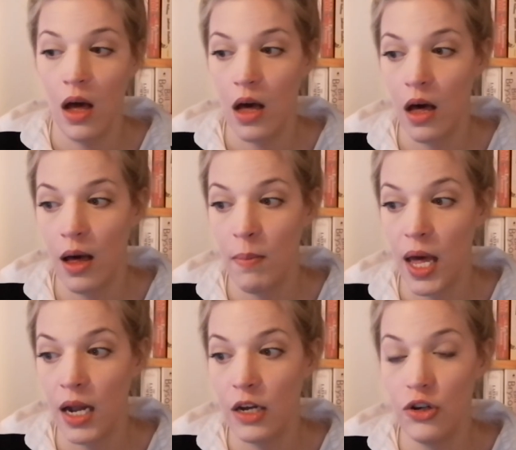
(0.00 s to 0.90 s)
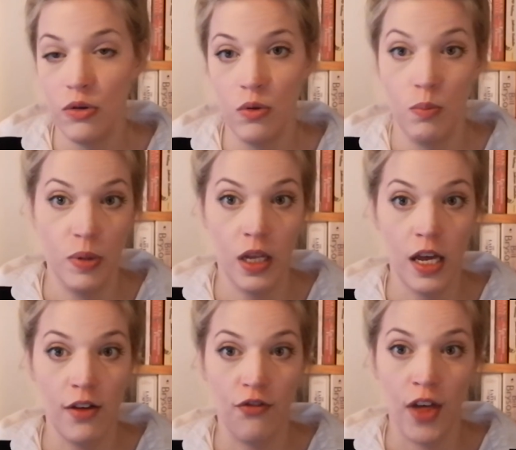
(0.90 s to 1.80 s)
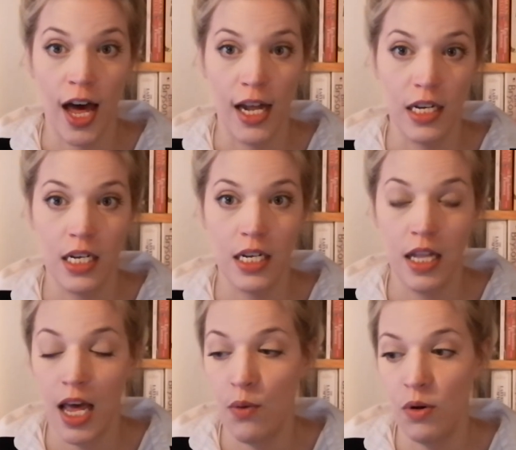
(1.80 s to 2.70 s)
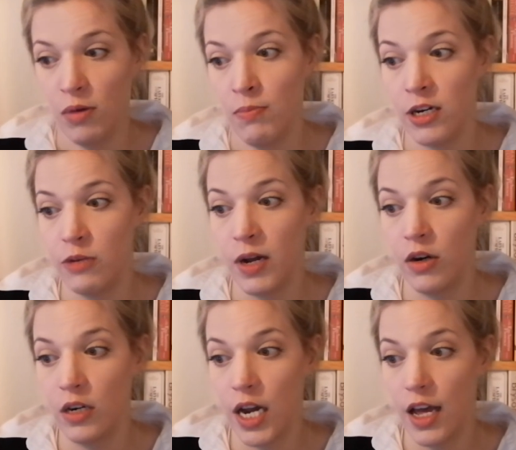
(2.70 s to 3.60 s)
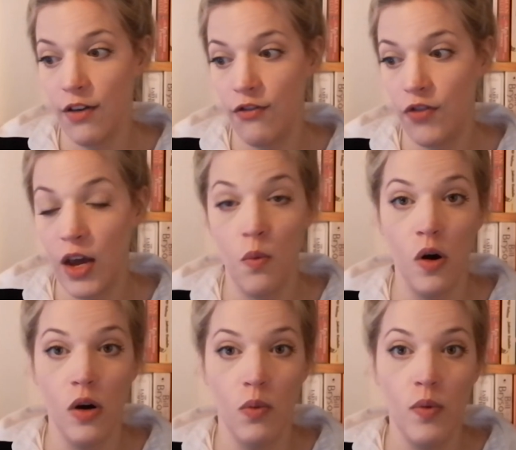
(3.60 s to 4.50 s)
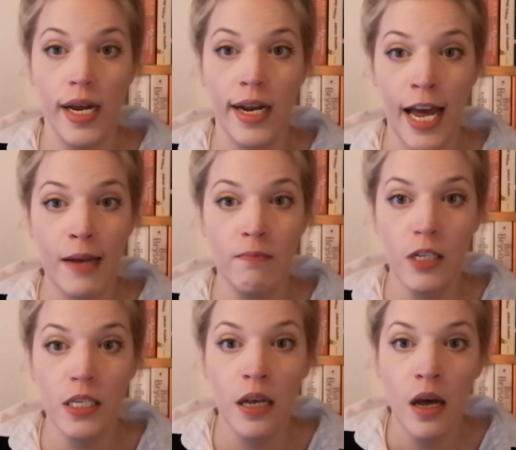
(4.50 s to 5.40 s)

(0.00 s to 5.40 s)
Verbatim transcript: Um, and I do believe that it would be much better if they were renamed.